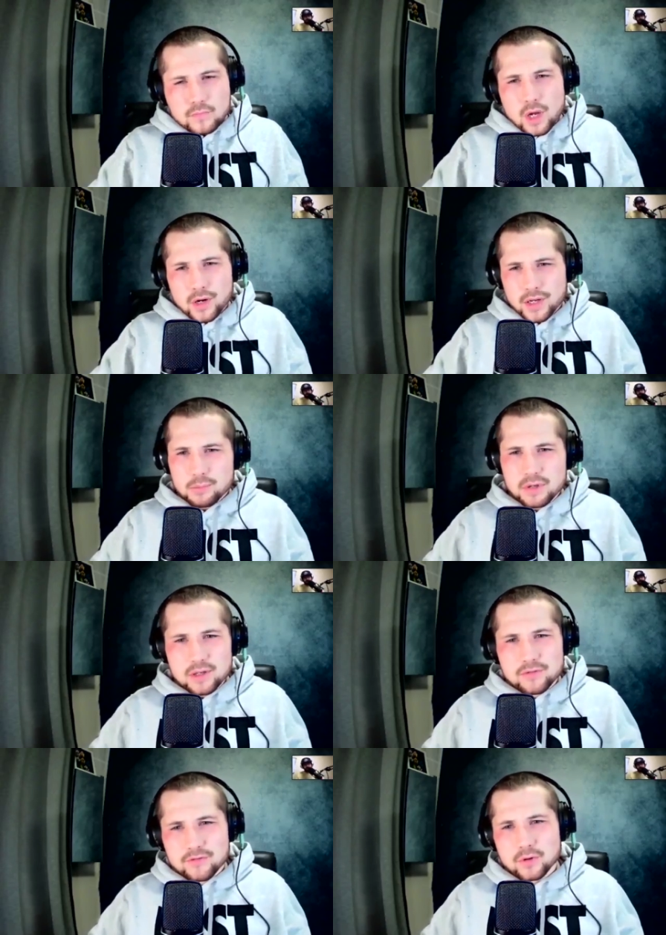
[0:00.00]
I think it'd
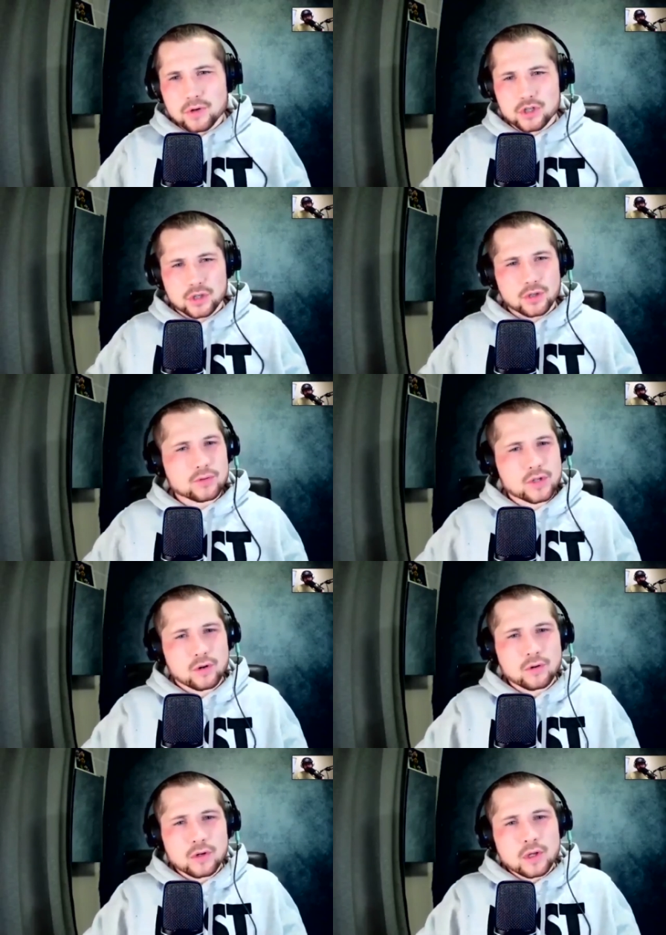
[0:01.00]
be foolish to do
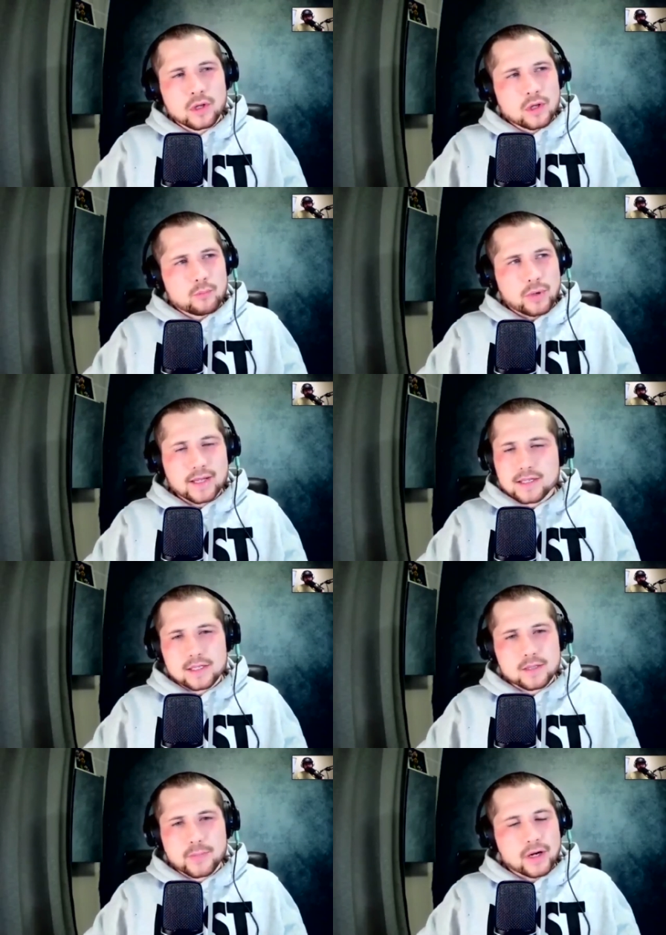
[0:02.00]
so. Blaydes
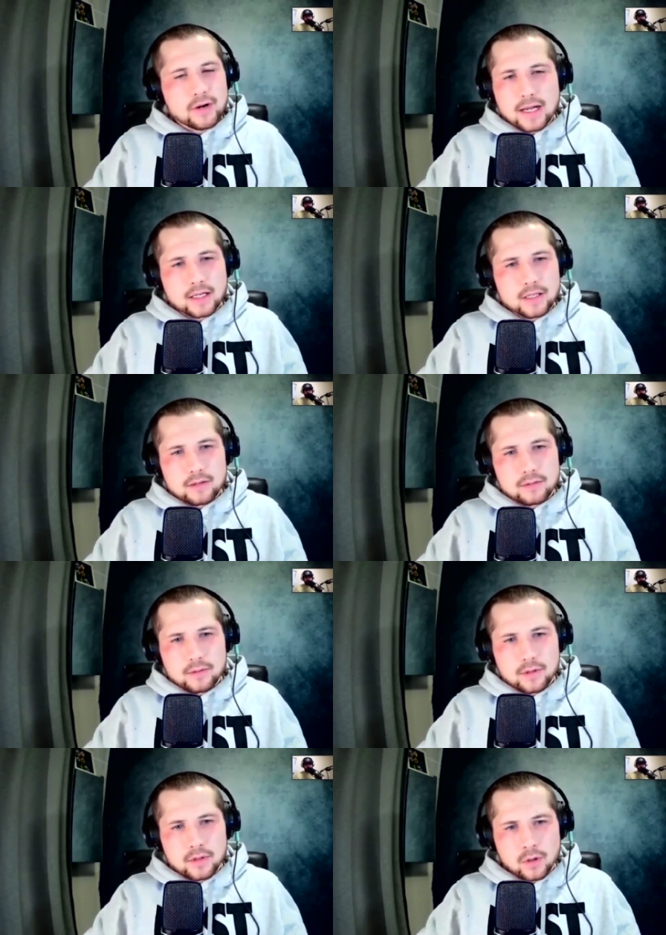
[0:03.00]
is a better athlete,
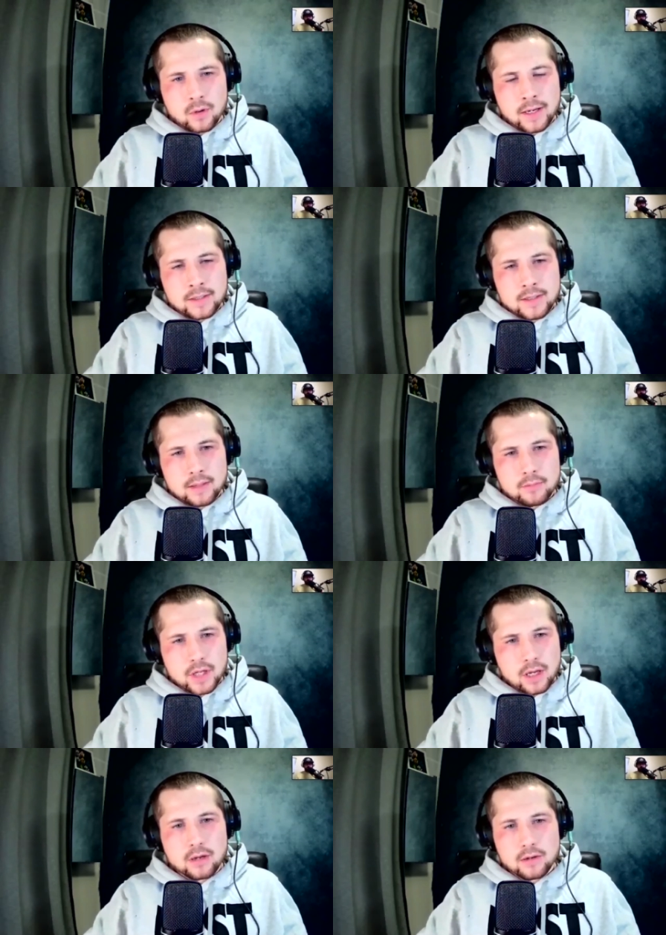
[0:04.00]
and
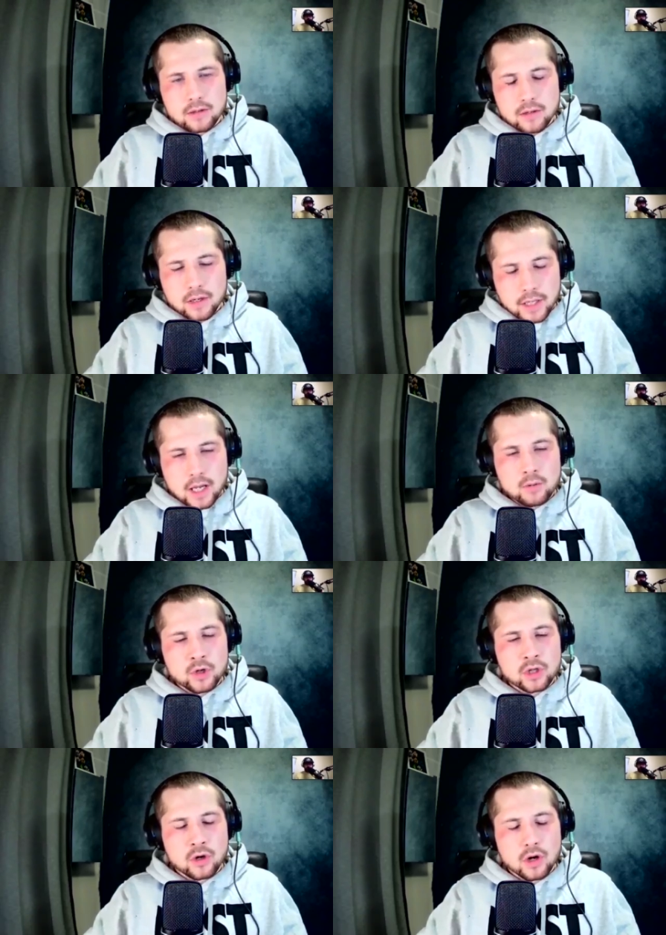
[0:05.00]
again,
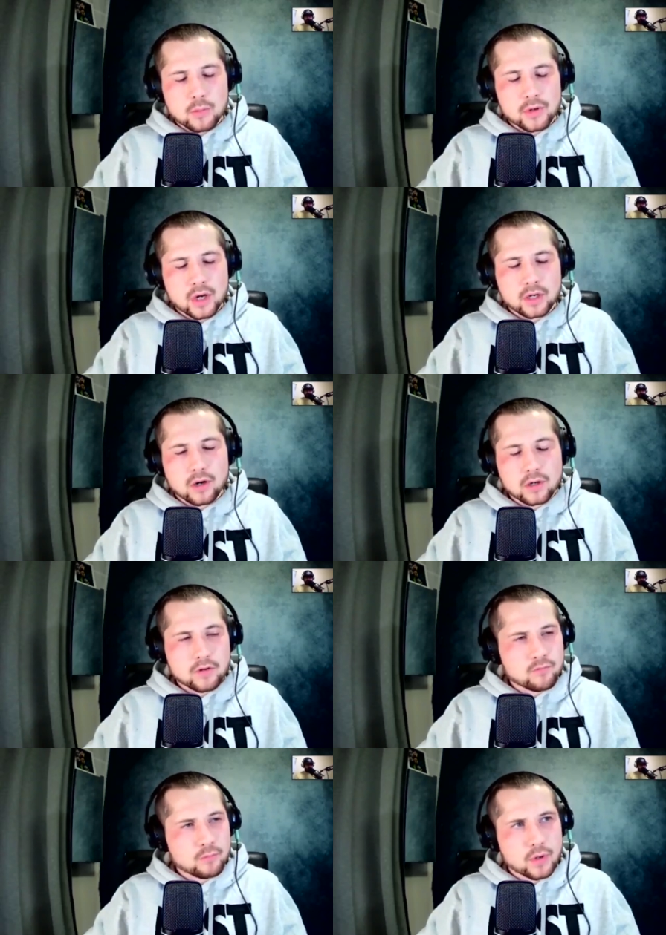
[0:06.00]
we talk about that
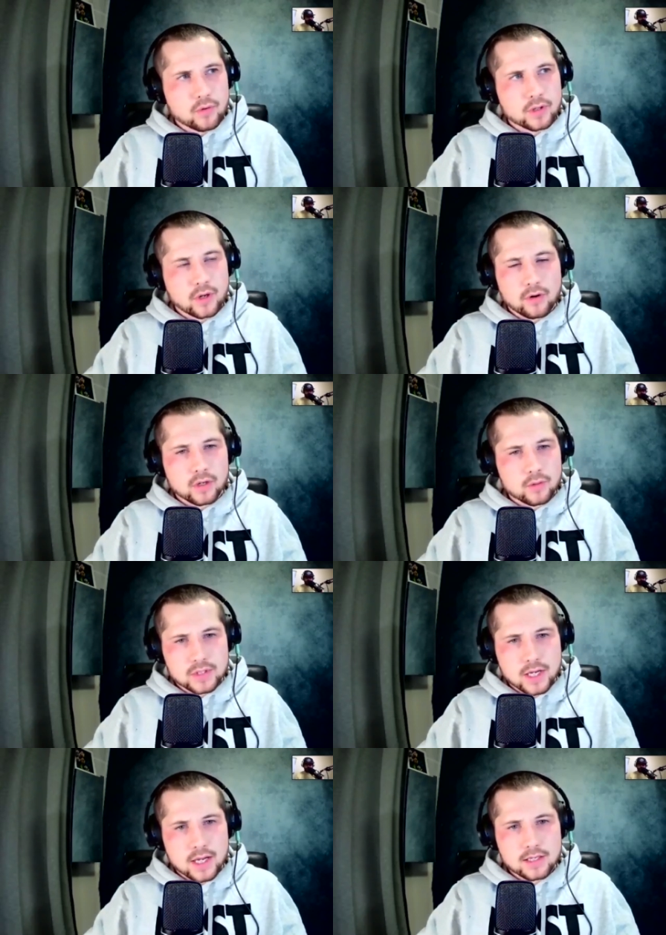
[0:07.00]
God-given power that Derrick
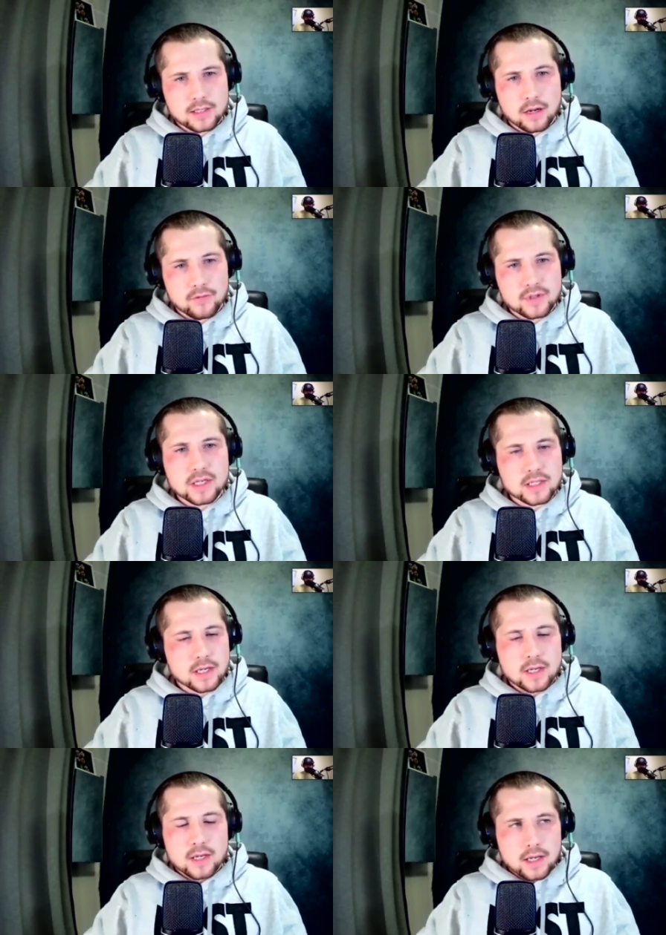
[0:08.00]
Lewis has, and obviously
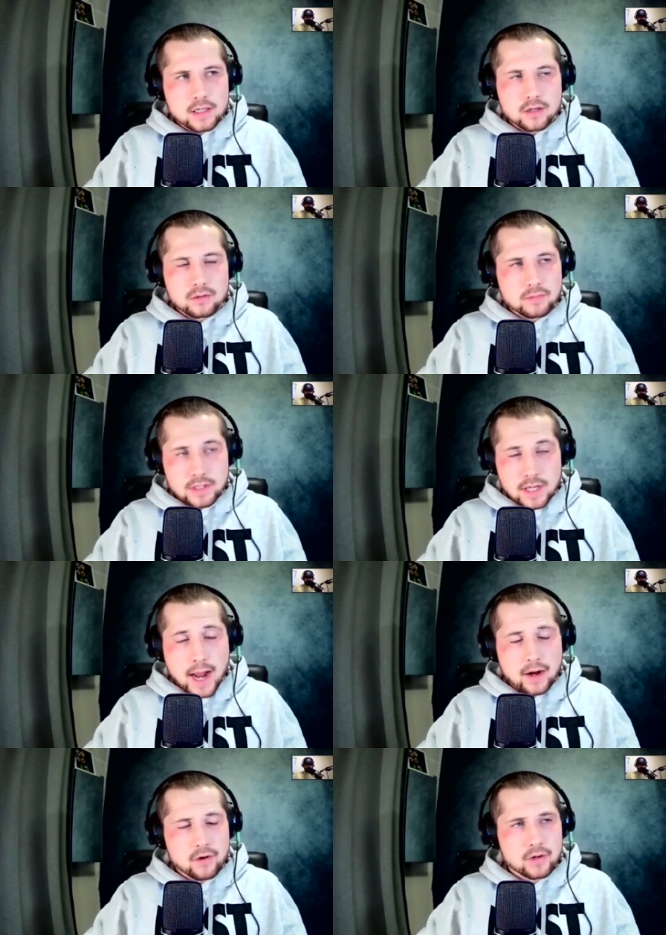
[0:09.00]
he's
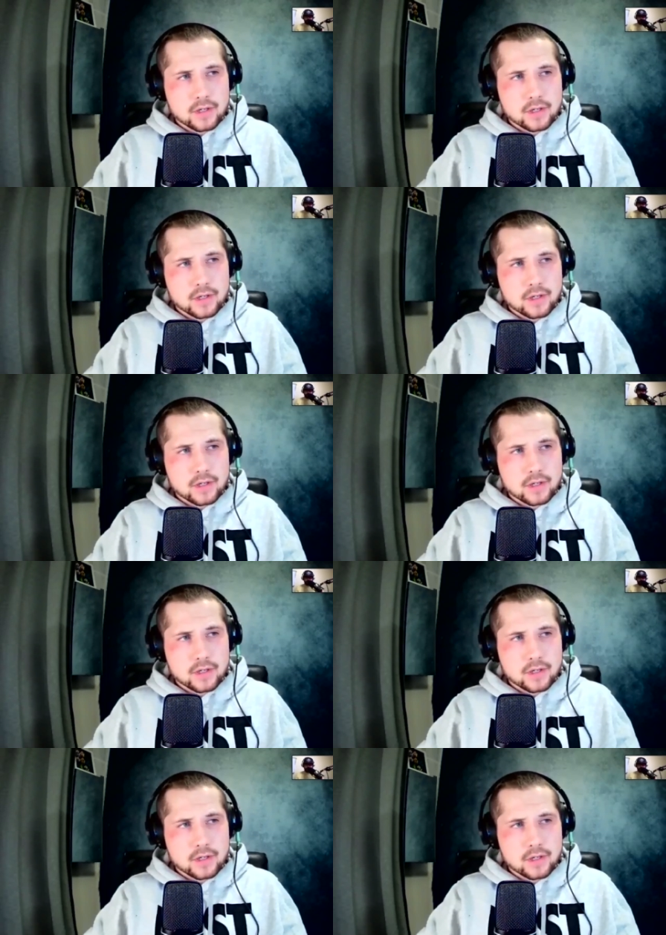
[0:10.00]
accurate.